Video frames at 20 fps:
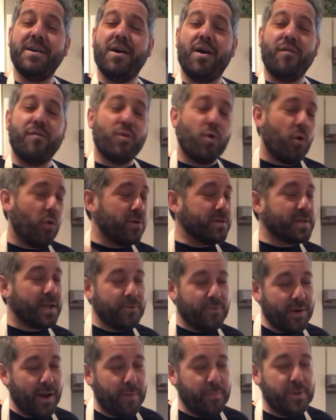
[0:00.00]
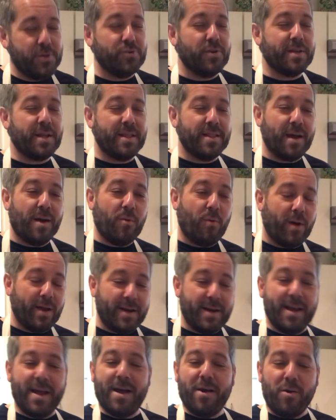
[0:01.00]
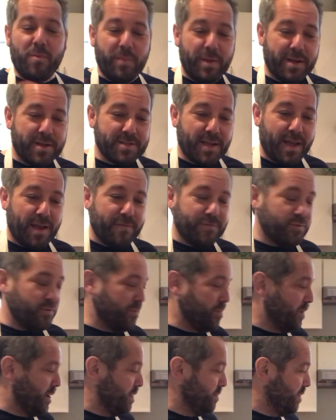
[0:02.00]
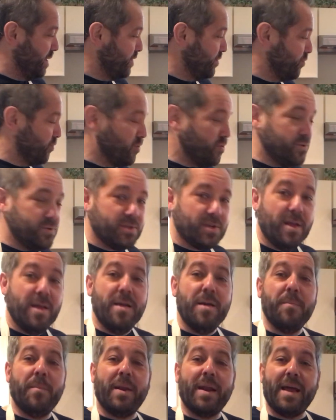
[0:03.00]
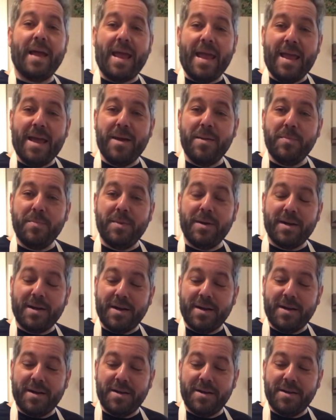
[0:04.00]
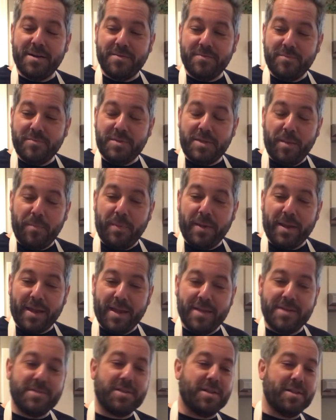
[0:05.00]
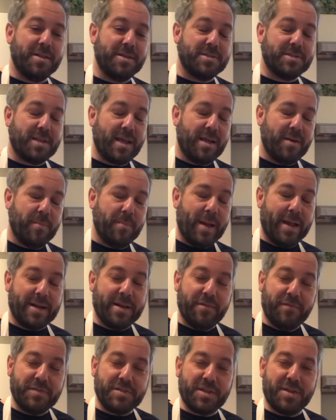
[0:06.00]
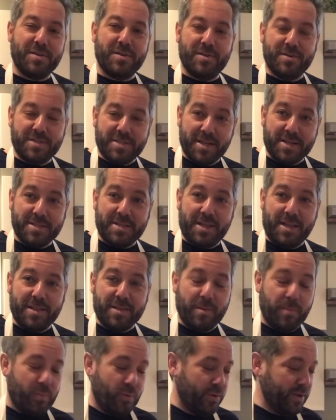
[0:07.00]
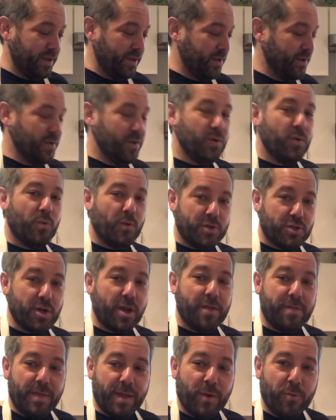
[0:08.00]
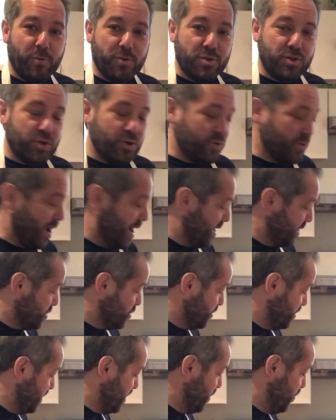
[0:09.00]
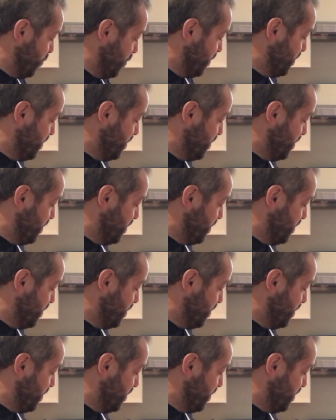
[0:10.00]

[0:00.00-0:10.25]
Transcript: Of course, I would not be drinking that wine now because I have to abide by the rules, but I am dipping into this magnificent 16 Le Puy, which I think will do actually with